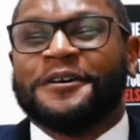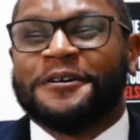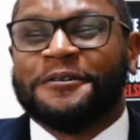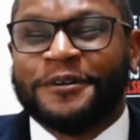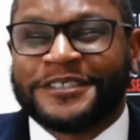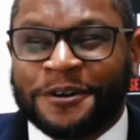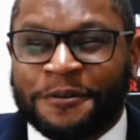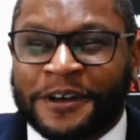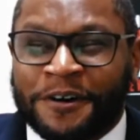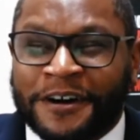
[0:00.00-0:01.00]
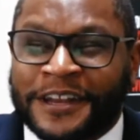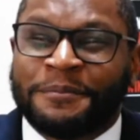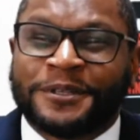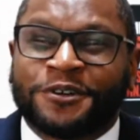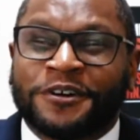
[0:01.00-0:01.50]
What's going on? I'm
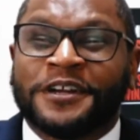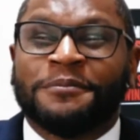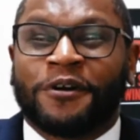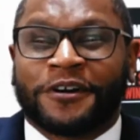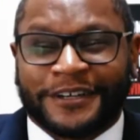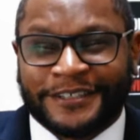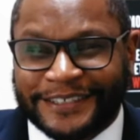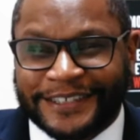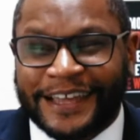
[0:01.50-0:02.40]
attorney Marcus.